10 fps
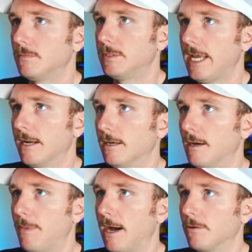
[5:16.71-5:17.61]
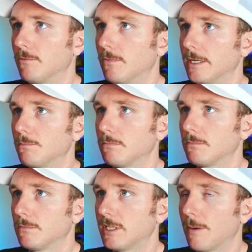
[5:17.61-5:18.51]
data about what
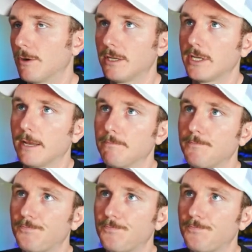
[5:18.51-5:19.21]
Stammer does yet.